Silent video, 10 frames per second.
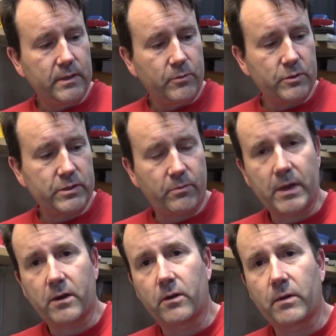most of the
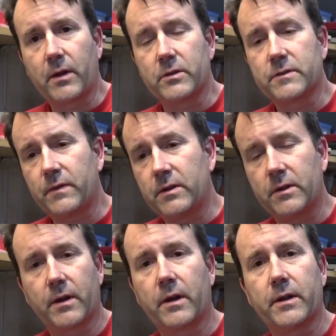metal around this fender
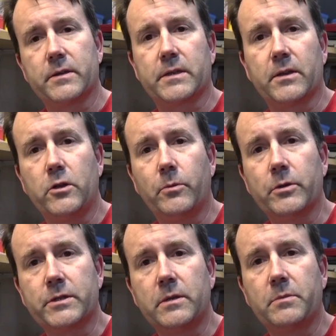areas on
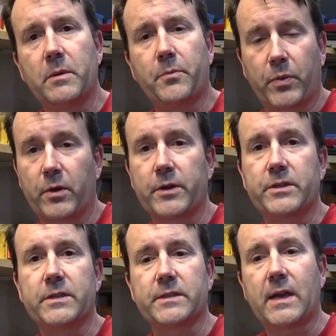Hubert seem to be
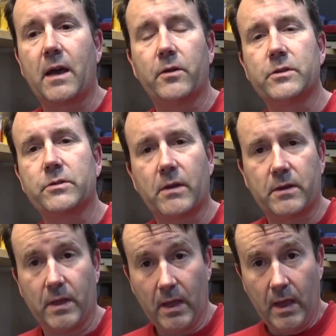pretty solid, so
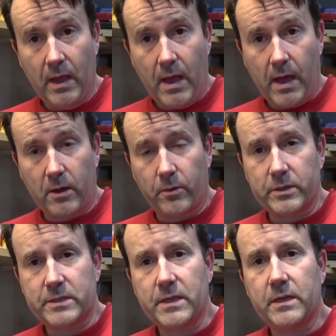I don't really
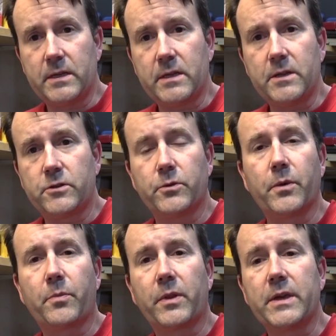see any need to
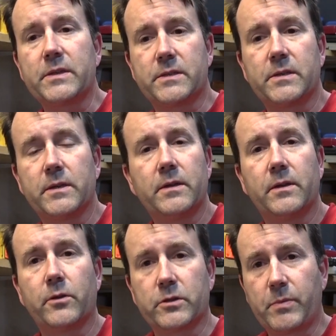replace
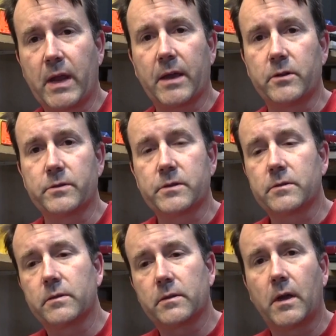those panels.
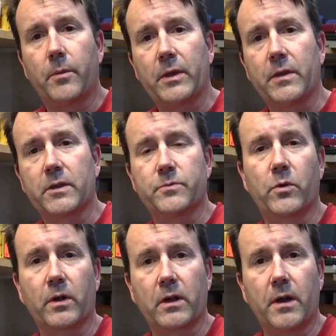I think it's
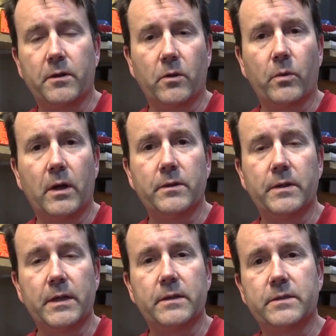more cutting and welding
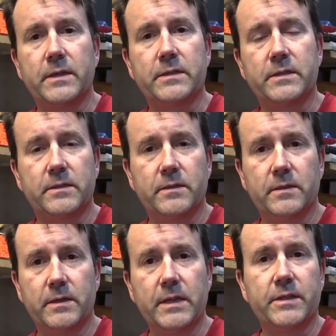that
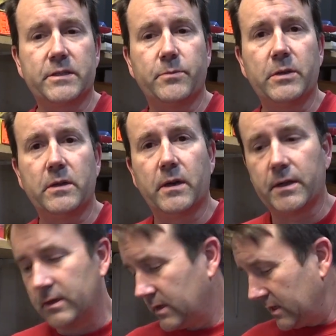needs to be
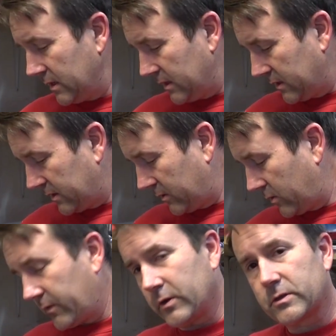done.
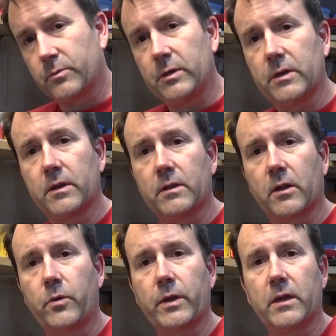Hopefully this will be a
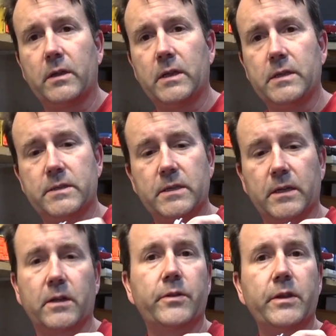quick and easy
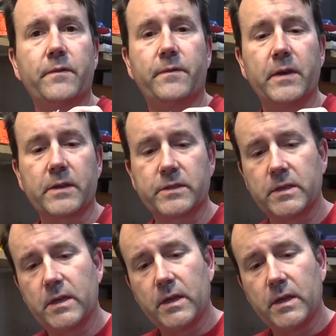and clean fix.